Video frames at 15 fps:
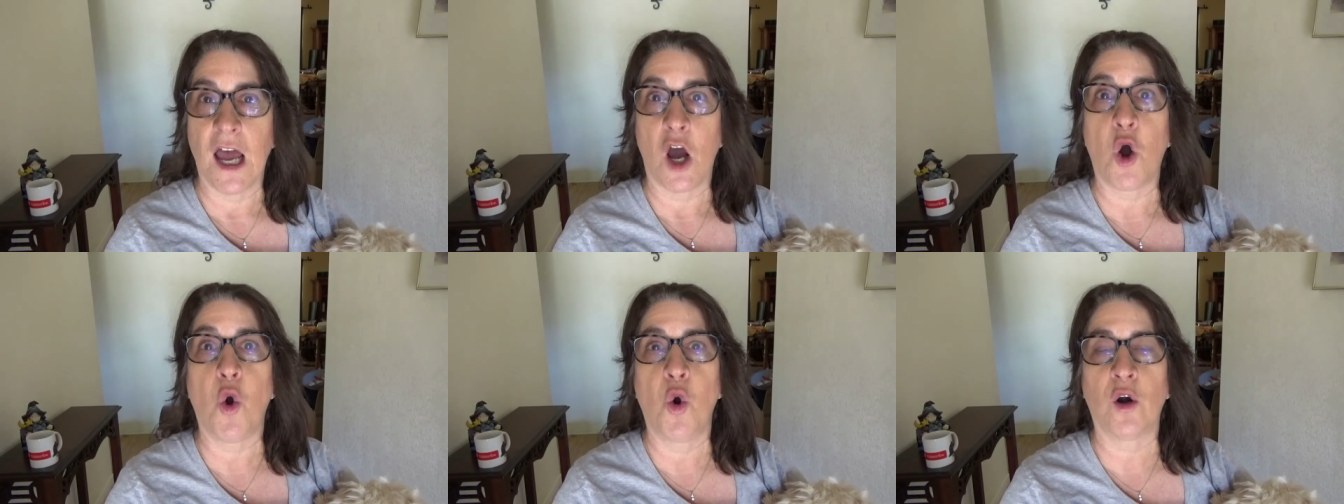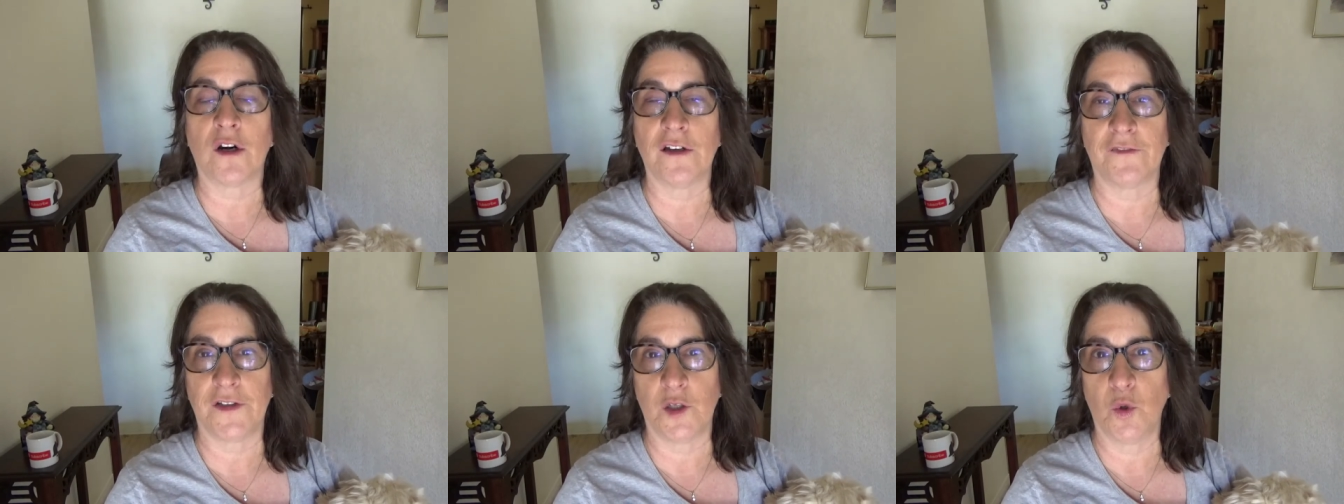or
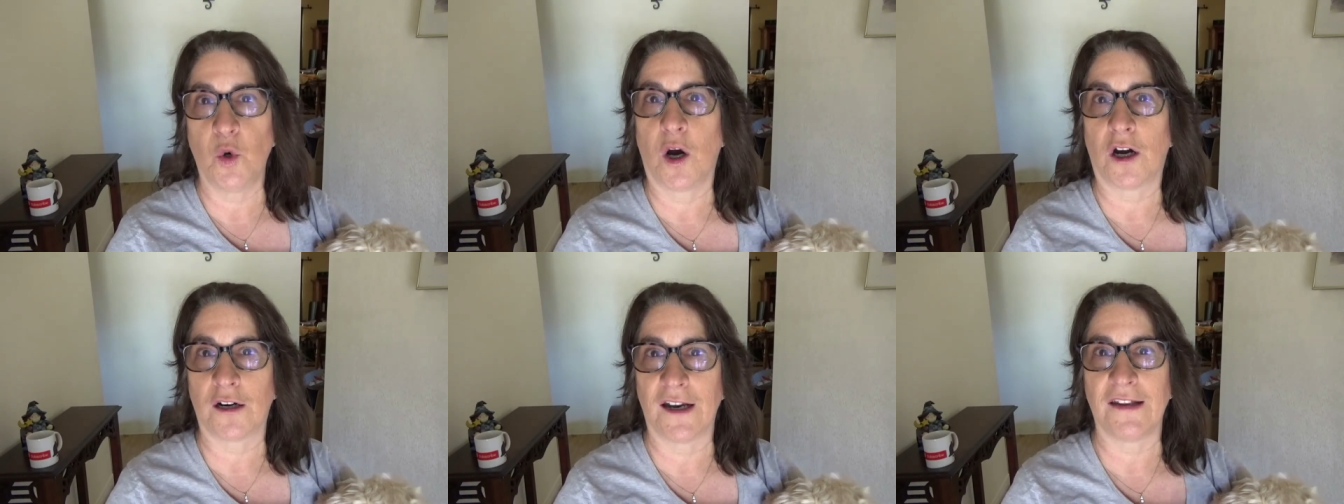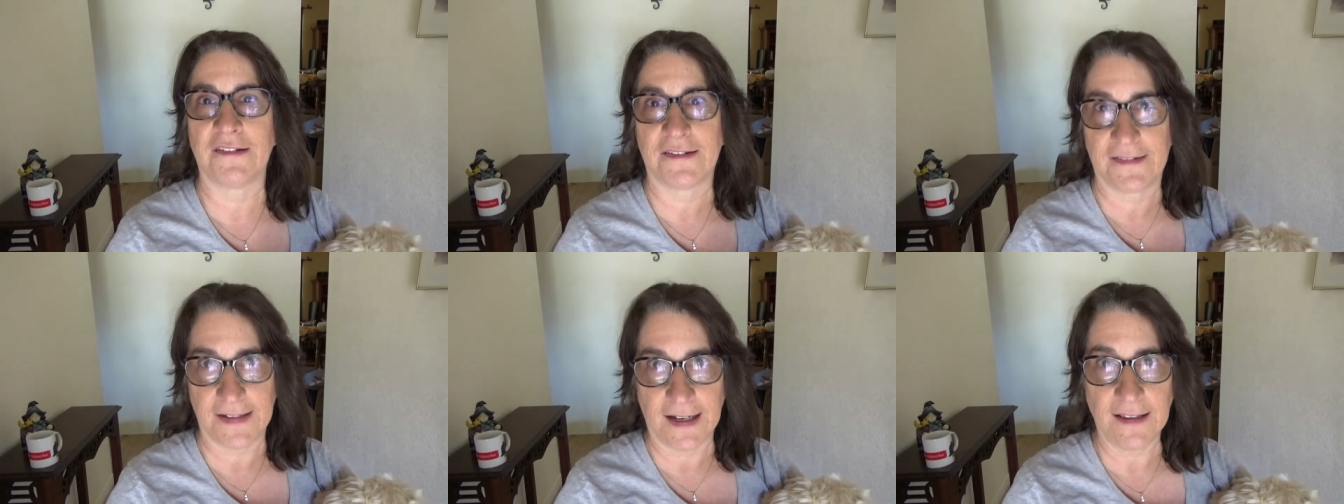if you are a
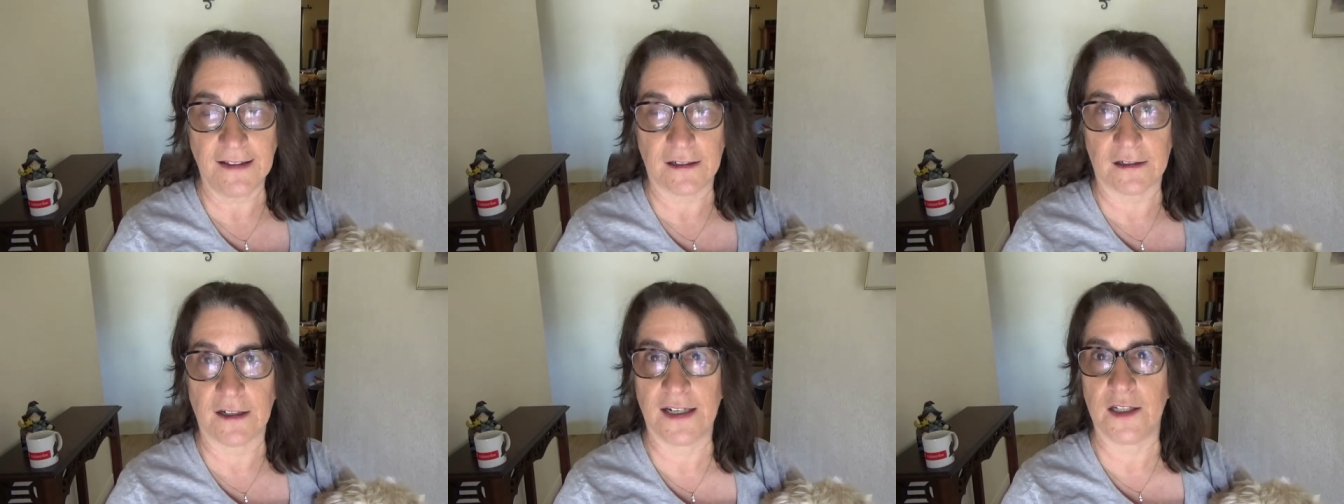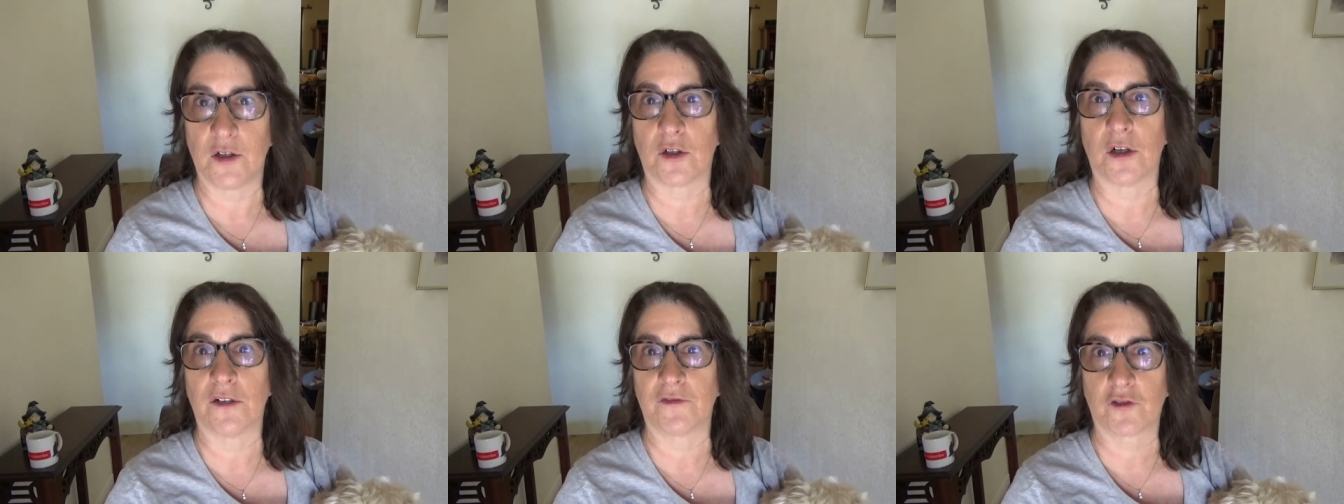seller and you're
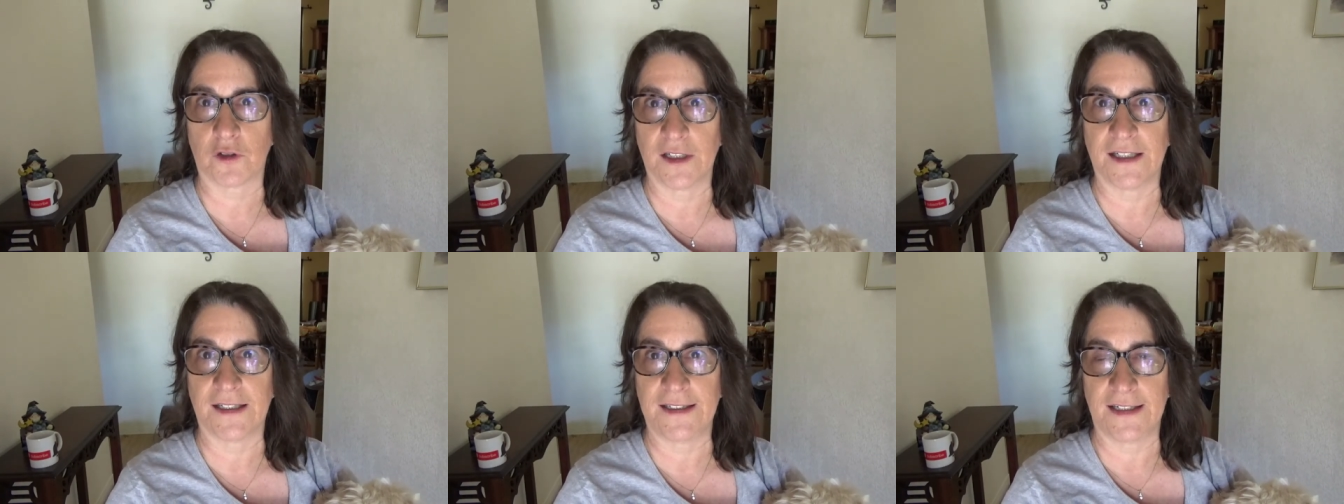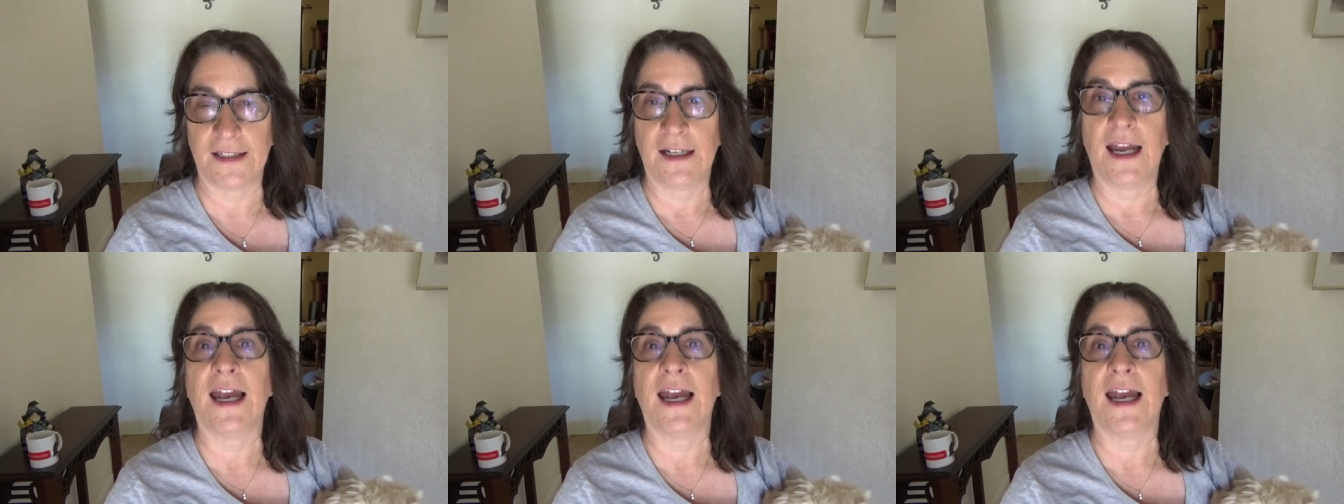off grid